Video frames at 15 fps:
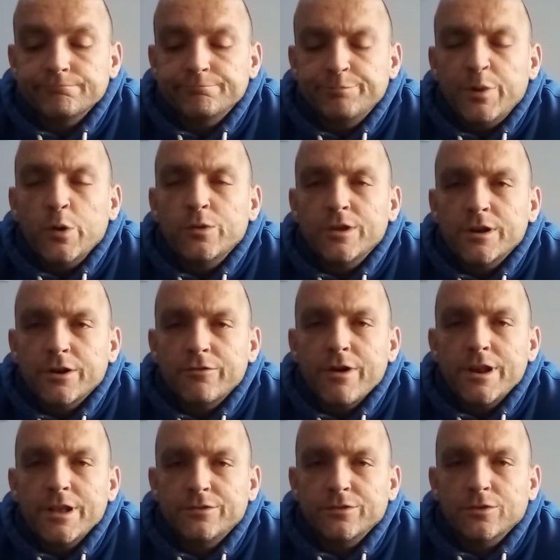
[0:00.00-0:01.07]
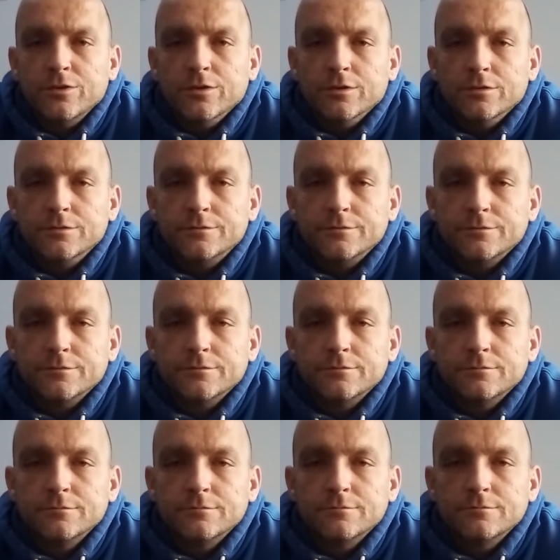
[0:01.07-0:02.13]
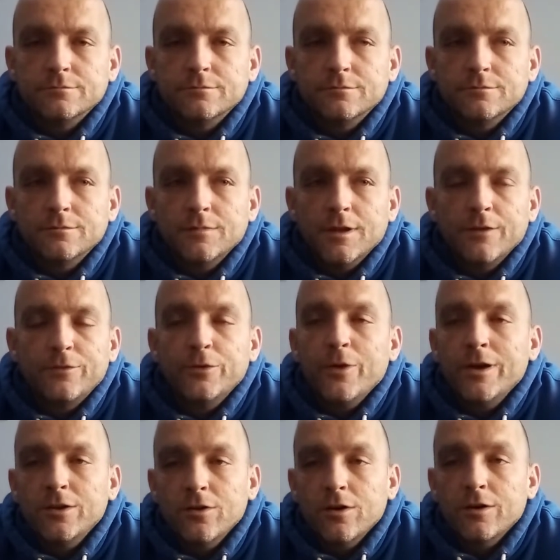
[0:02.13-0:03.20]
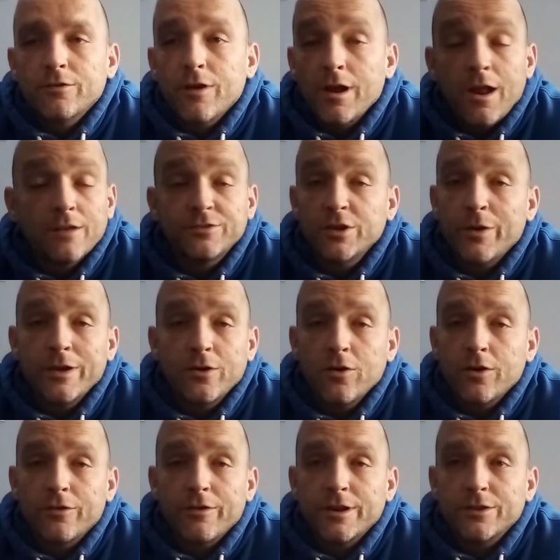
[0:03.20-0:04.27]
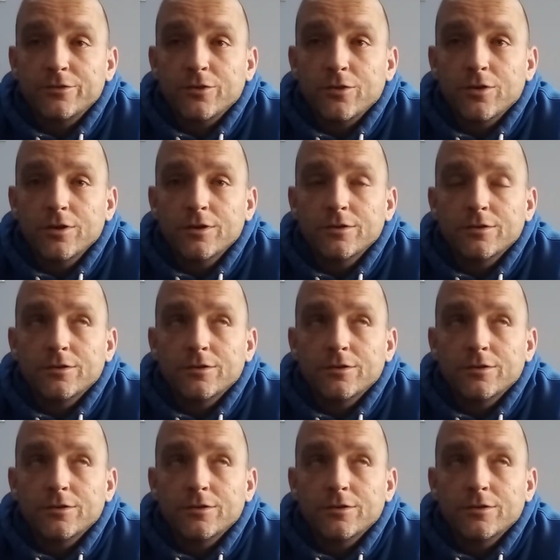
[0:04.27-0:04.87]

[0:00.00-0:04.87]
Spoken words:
building a credit score. If you ain't got and I still ain't got a credit score.